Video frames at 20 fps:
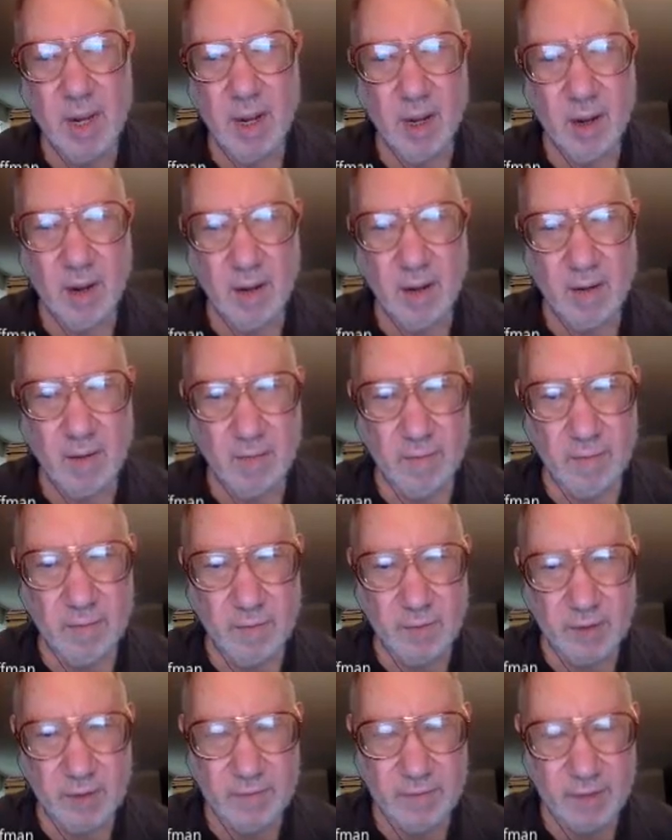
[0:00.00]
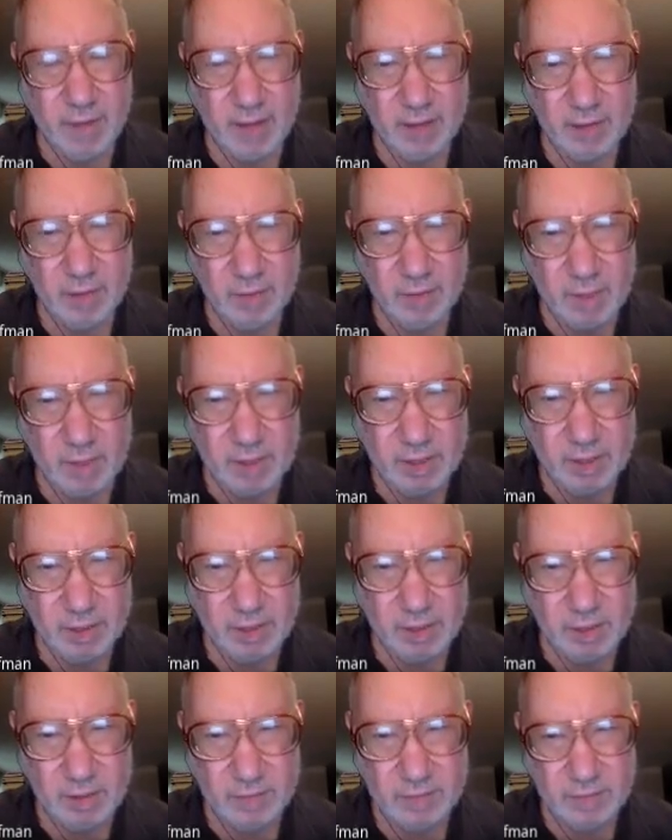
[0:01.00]
of
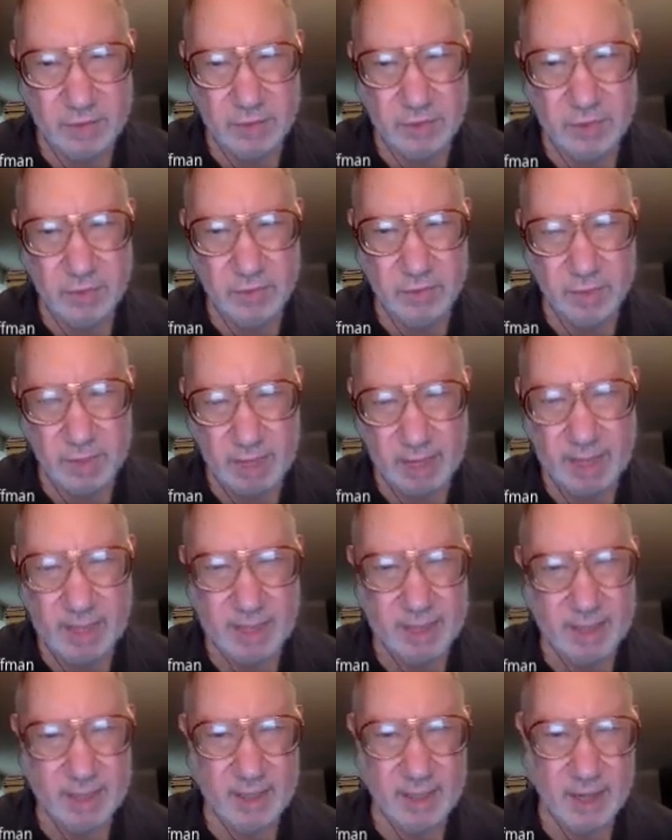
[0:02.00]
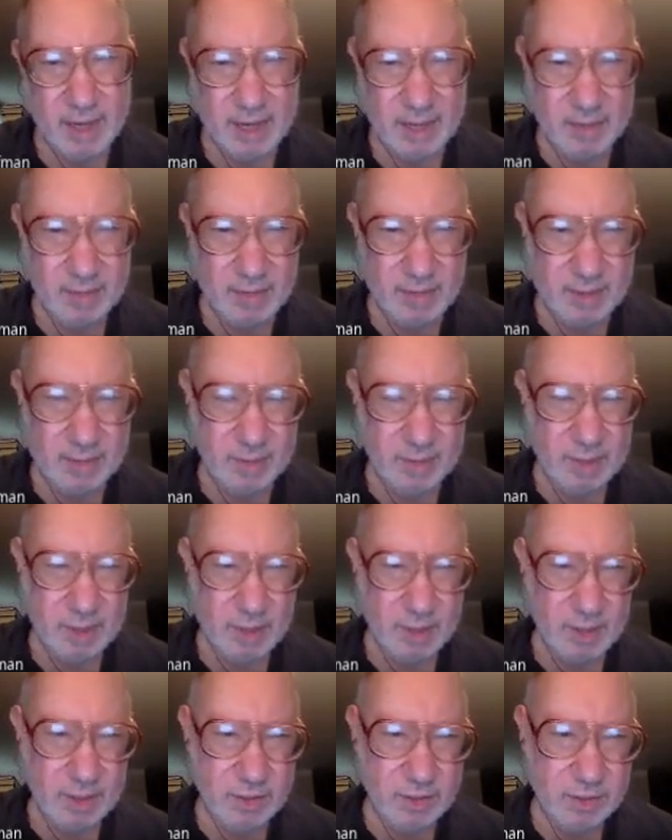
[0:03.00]
evaluations of two related diagrams,
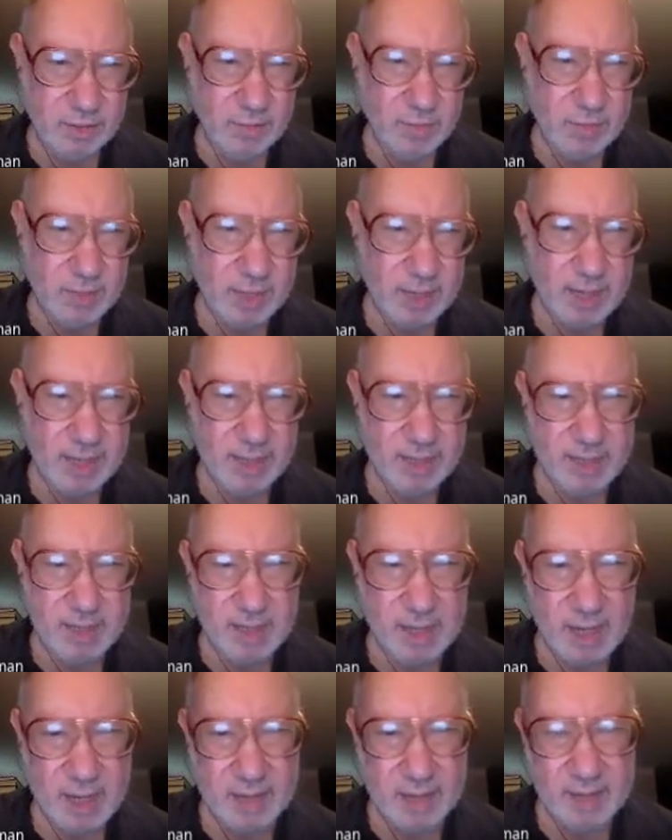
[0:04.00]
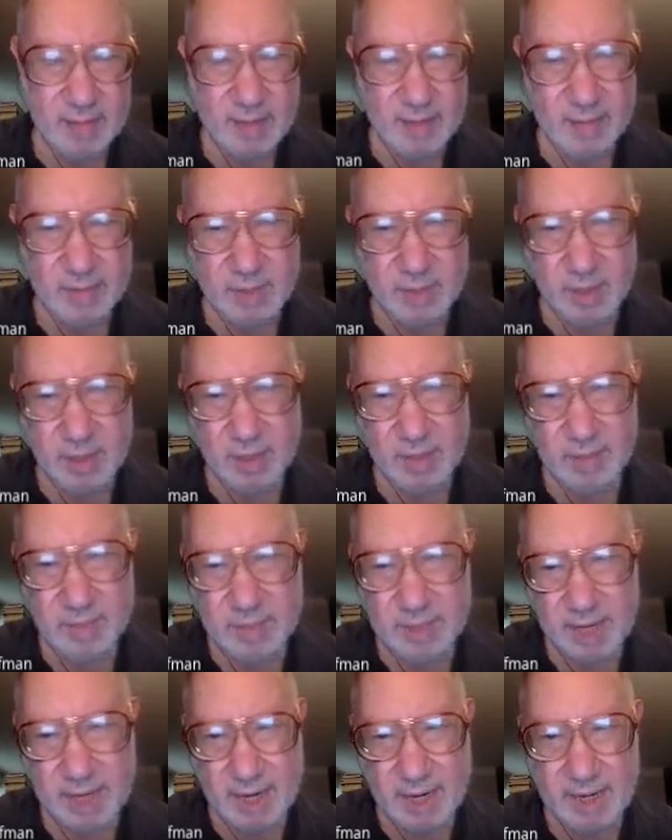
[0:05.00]
and the two related diagrams are
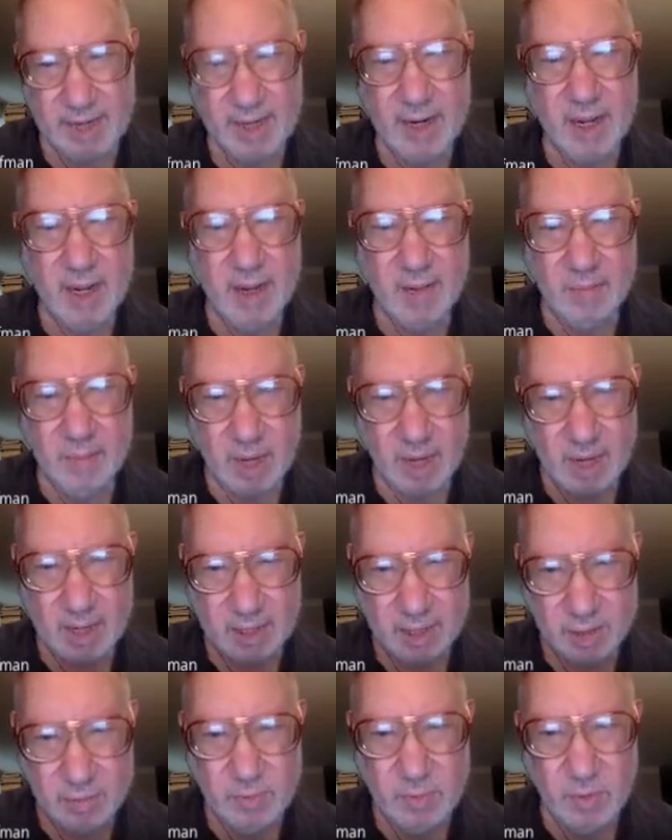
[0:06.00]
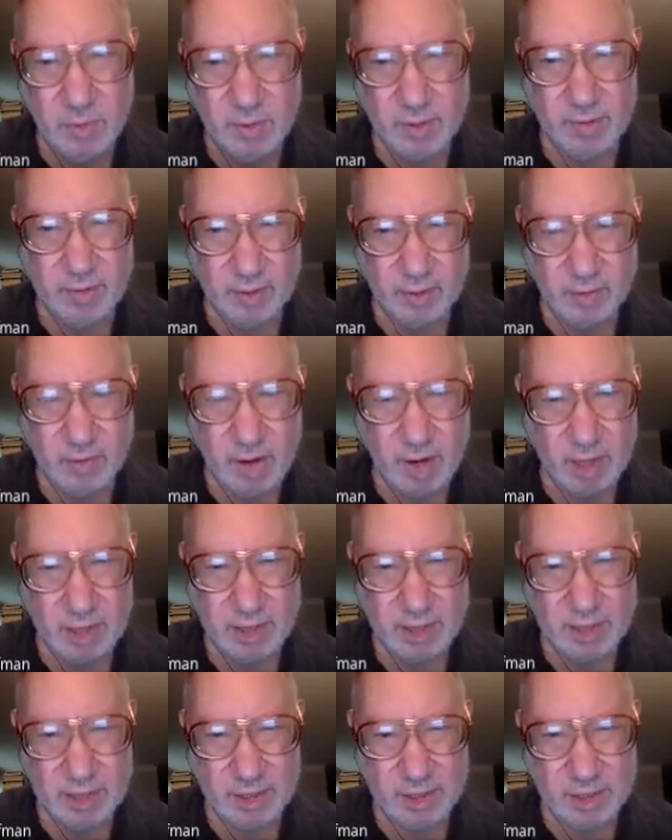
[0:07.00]
obtained by smoothing the
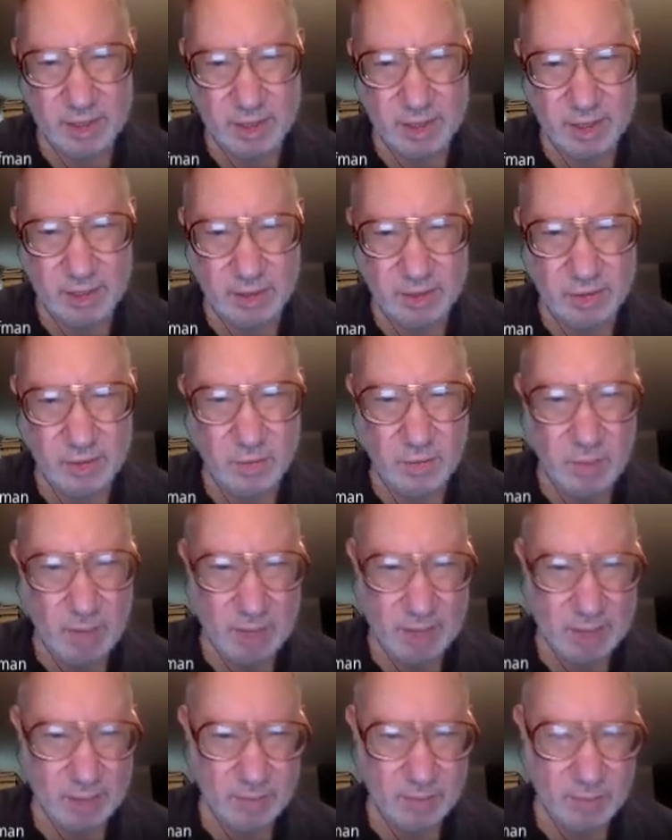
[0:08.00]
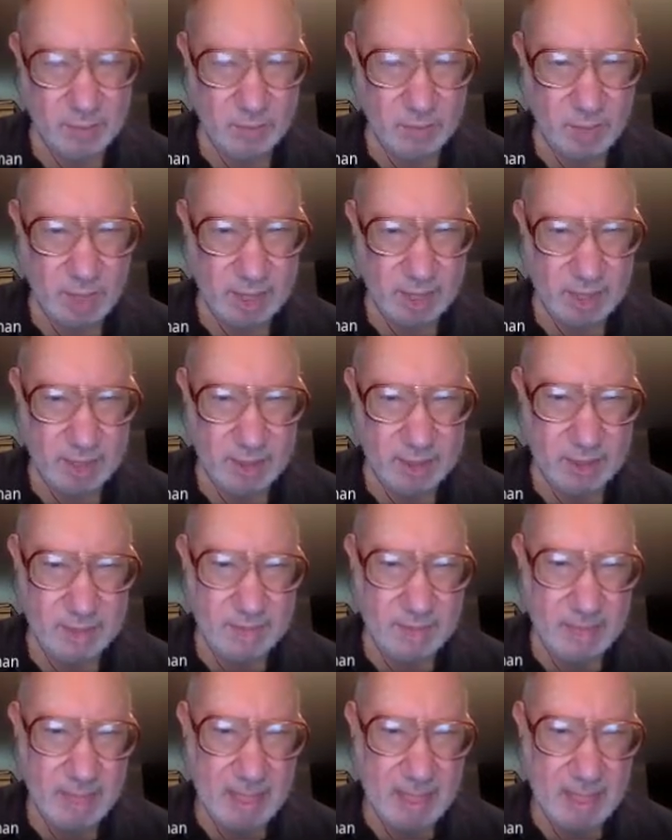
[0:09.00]
crossings in the two possible ways.